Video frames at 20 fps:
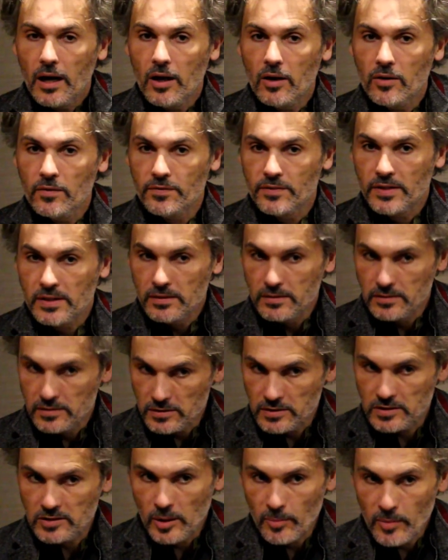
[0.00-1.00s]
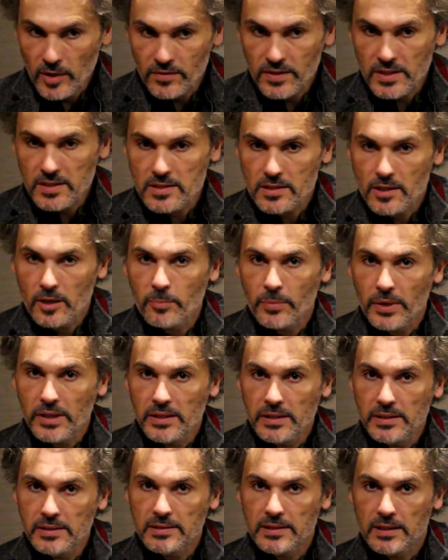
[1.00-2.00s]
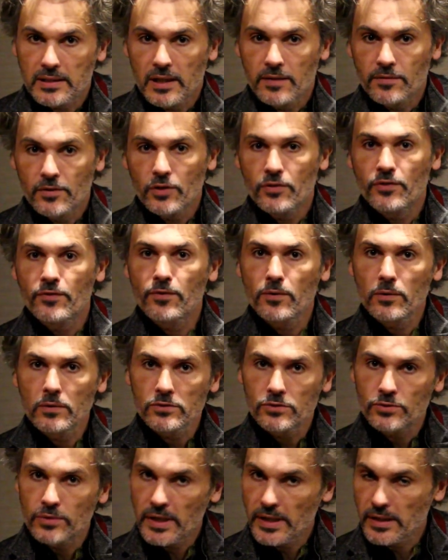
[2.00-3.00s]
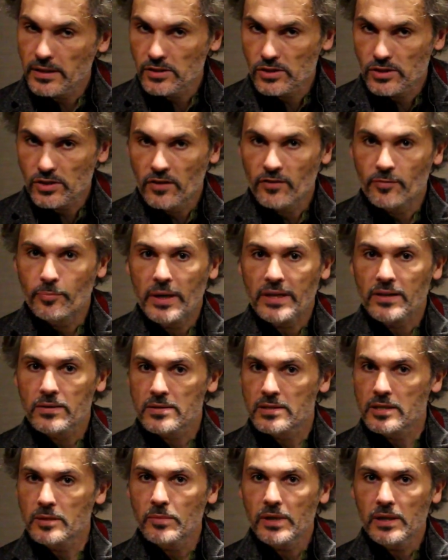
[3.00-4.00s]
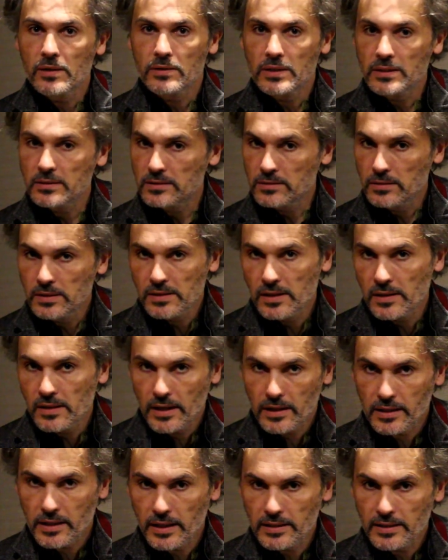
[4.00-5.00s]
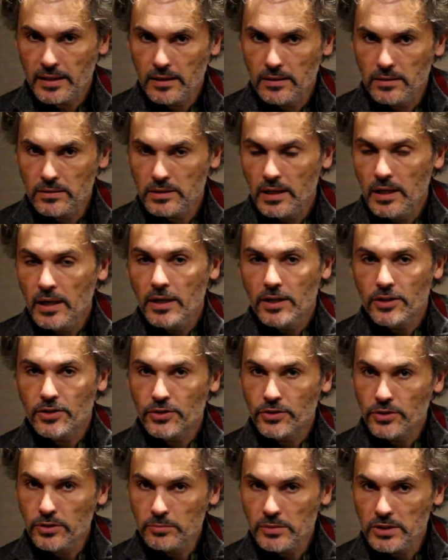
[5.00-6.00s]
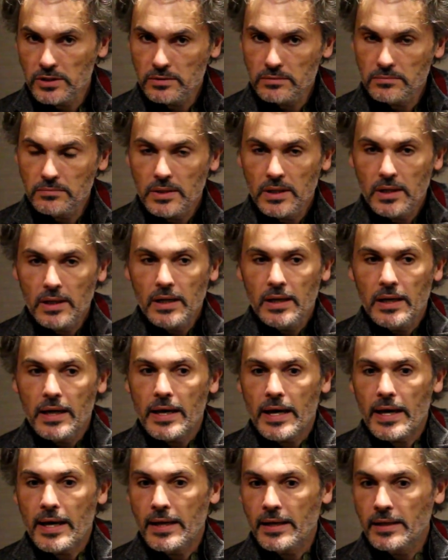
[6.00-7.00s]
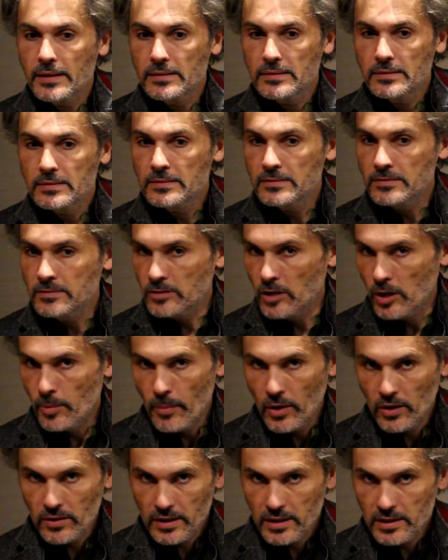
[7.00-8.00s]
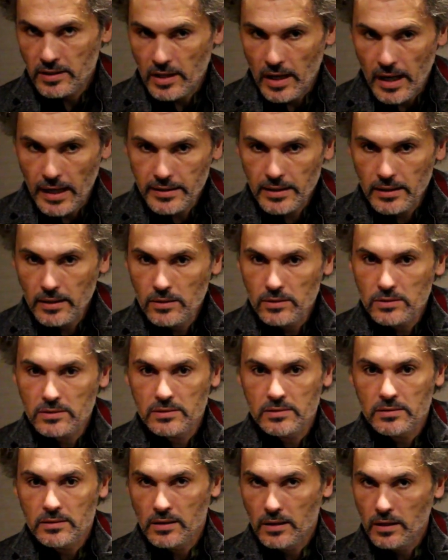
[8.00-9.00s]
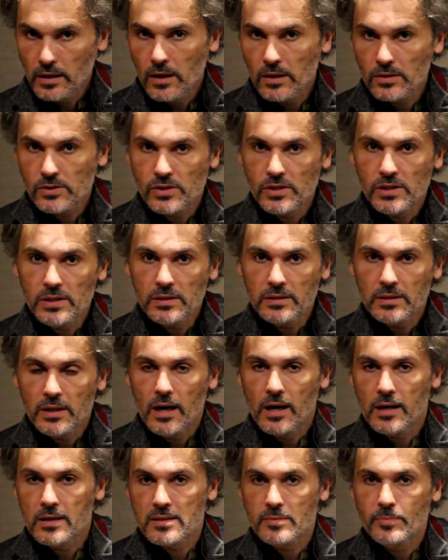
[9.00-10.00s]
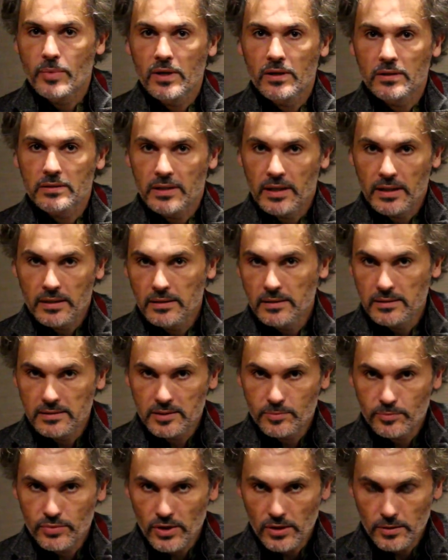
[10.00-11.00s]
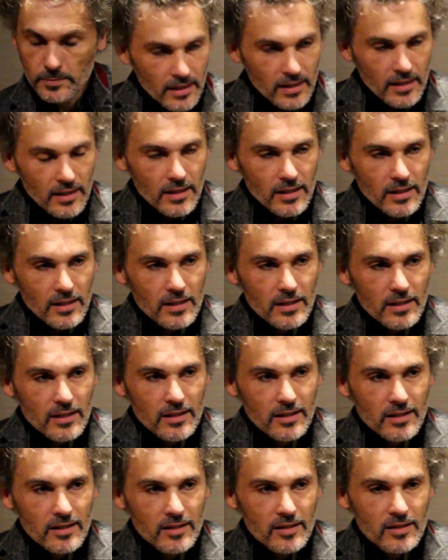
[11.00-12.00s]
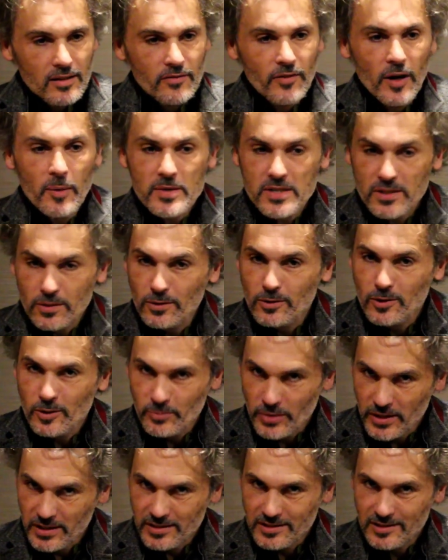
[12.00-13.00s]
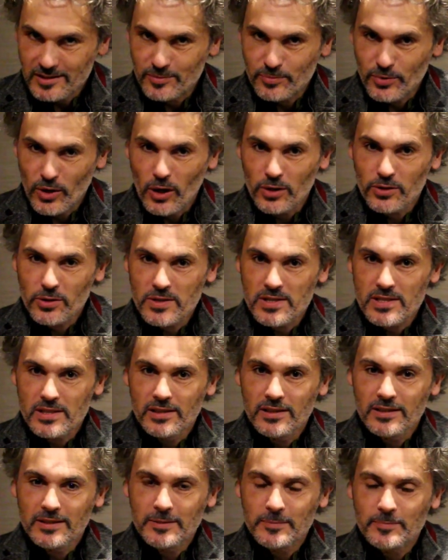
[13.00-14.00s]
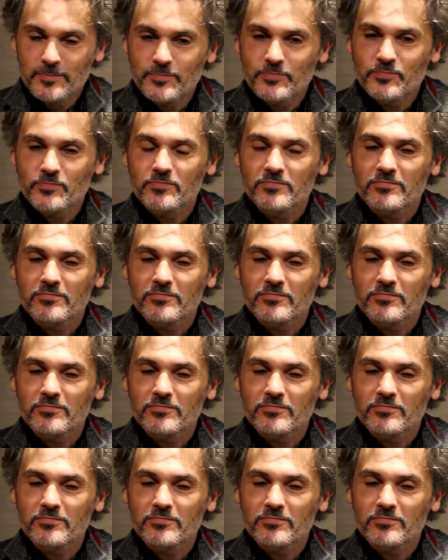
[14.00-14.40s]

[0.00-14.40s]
of some of these companies that have the full range of biosimilar insulin in their catalog, human, and among the analogs, Glargine, Aspart, and Lispro. Pharmaceutical companies producing